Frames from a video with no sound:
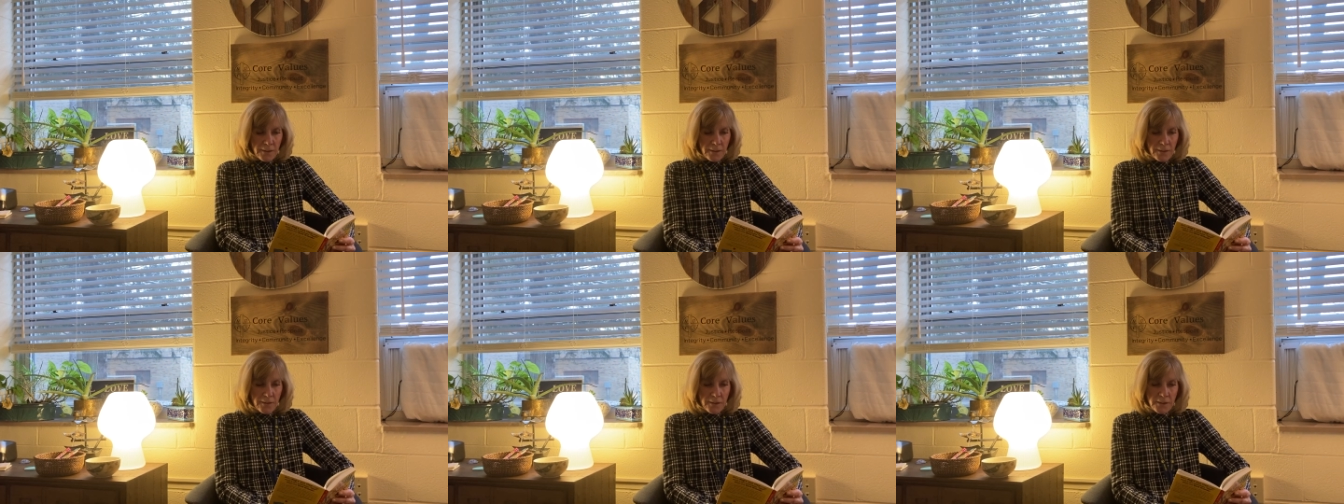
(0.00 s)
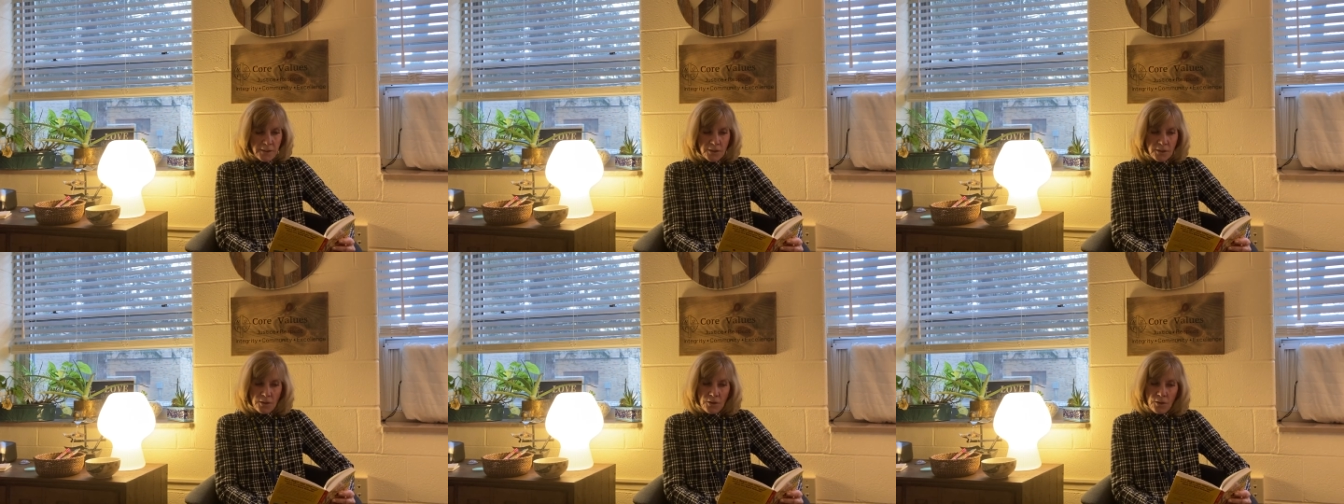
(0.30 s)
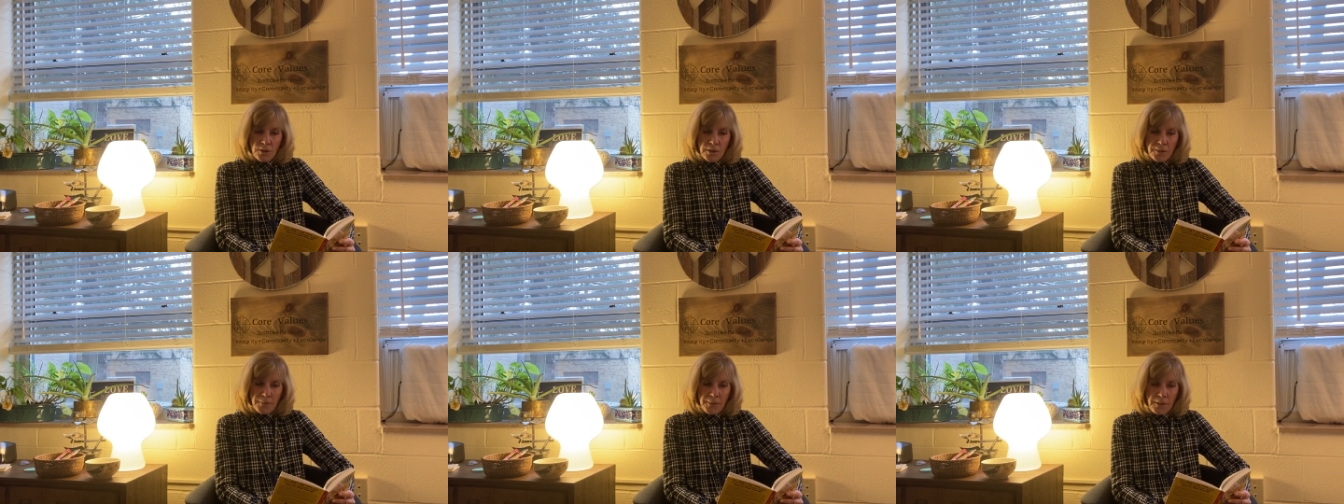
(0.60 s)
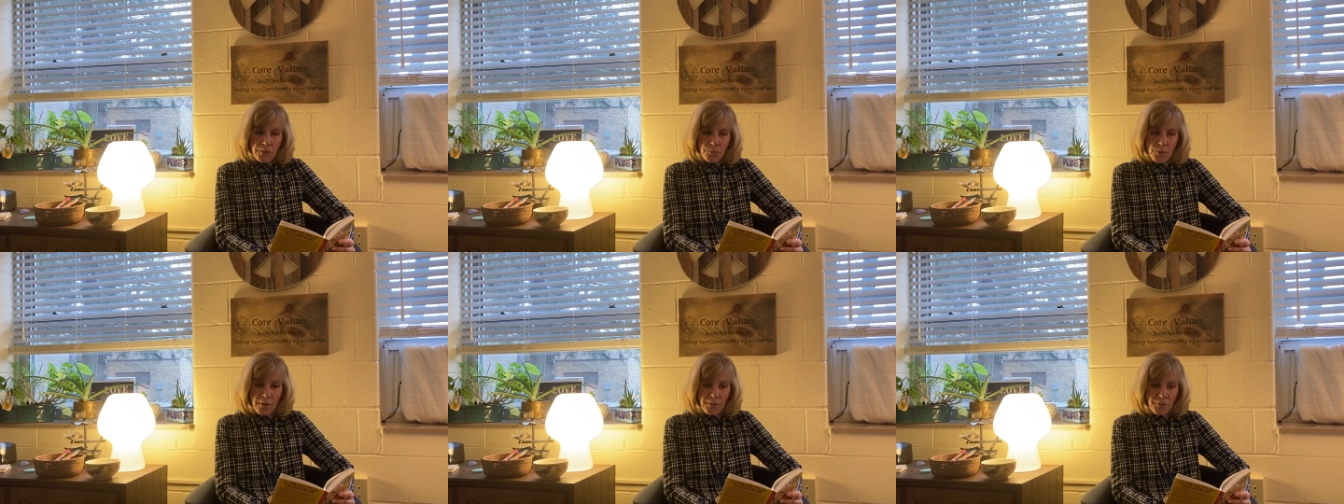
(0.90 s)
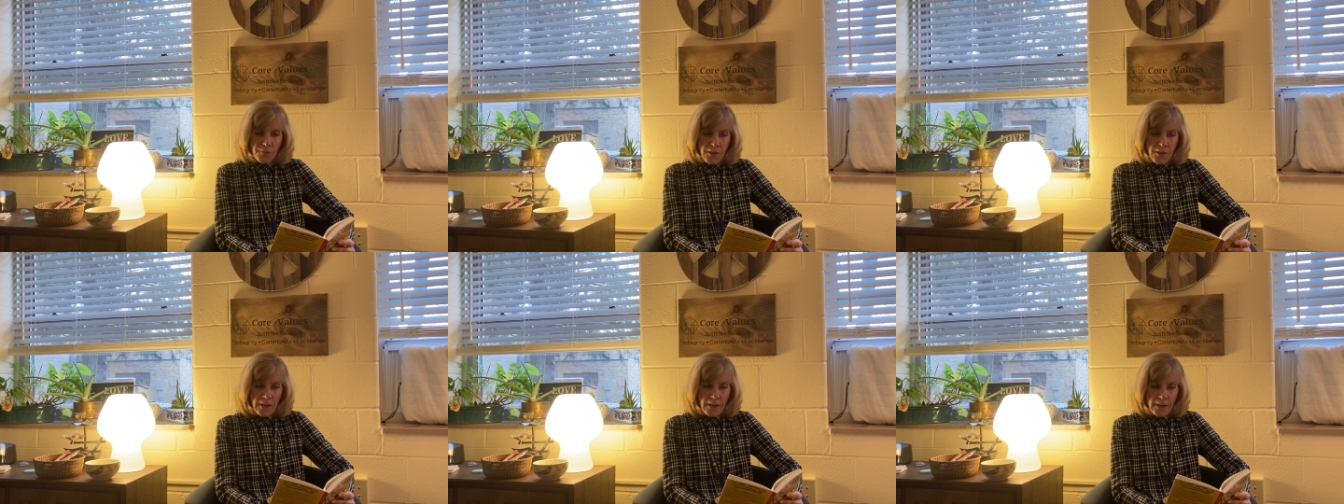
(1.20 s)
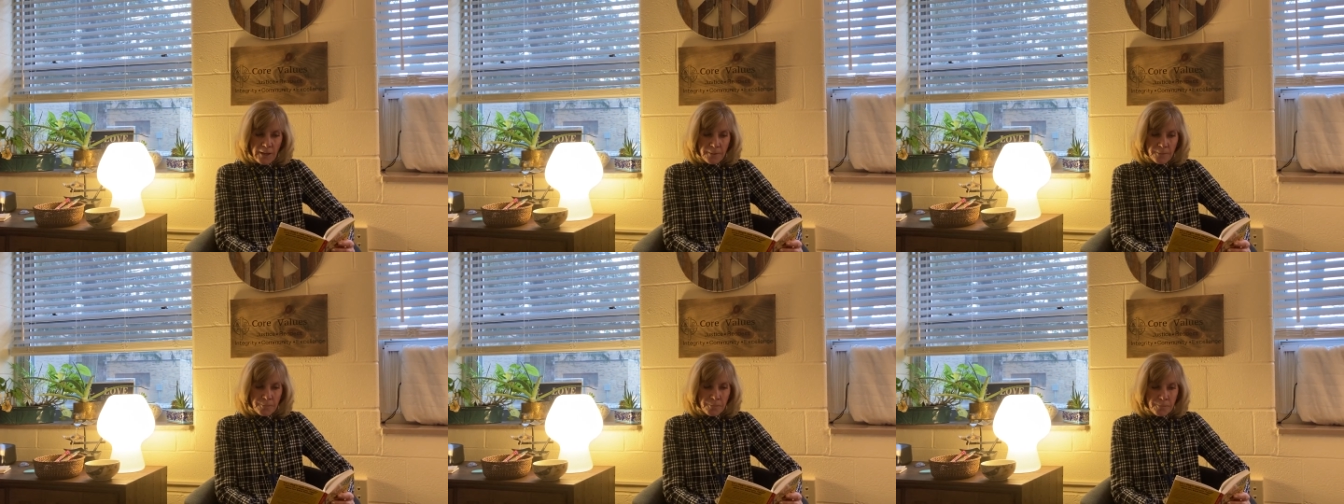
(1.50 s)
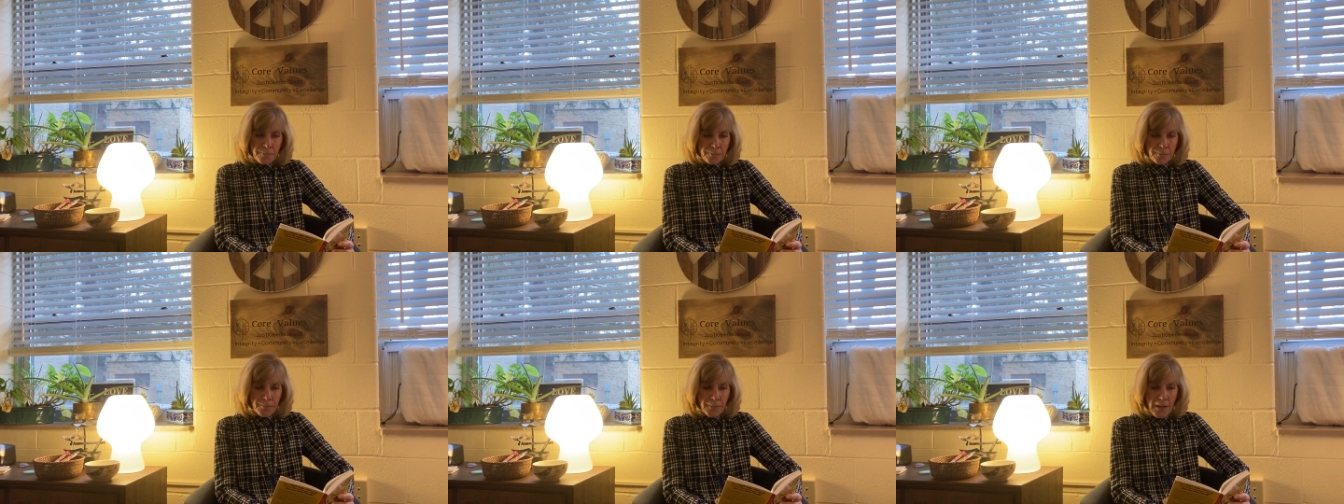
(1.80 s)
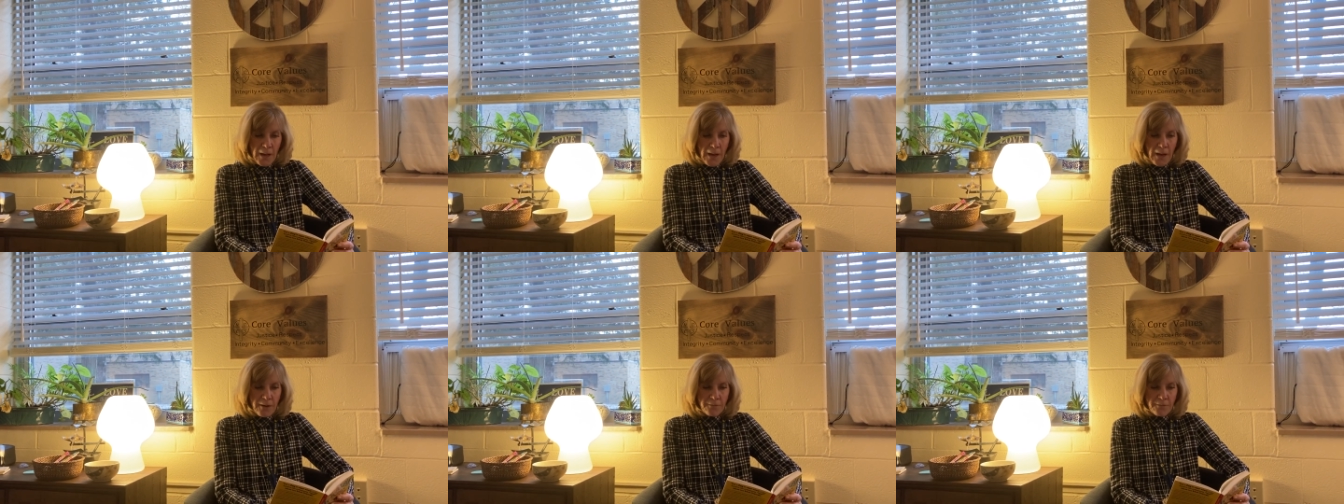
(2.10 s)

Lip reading: This can only mean one thing. I